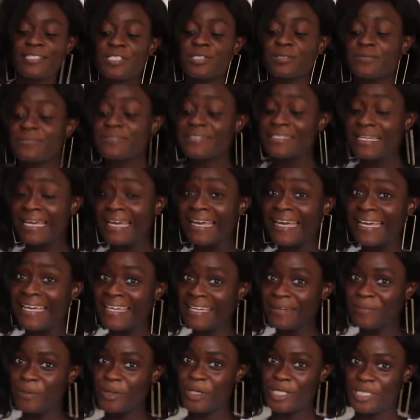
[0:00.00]

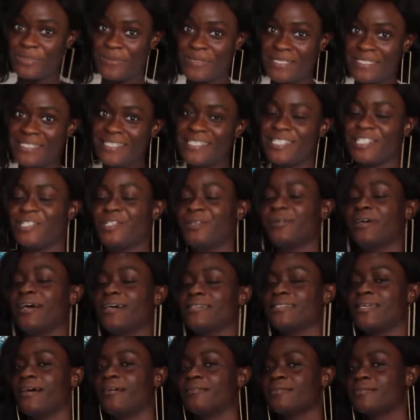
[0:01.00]
today I'm going to be teaching you
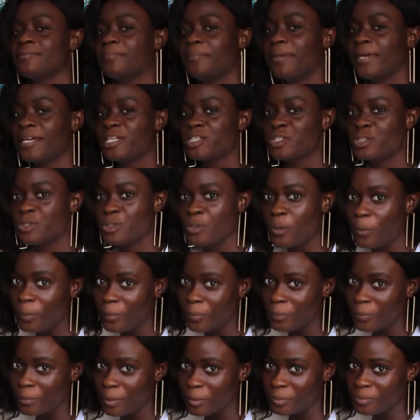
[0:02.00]
guys how to make soap
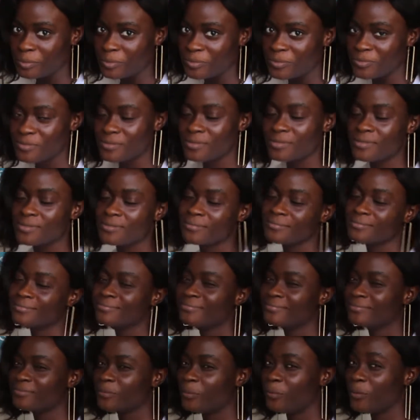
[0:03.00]
bubbles.
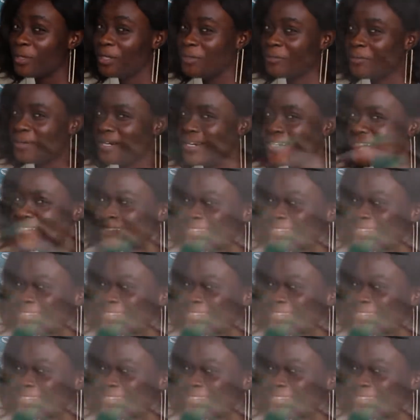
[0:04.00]
Weird, right?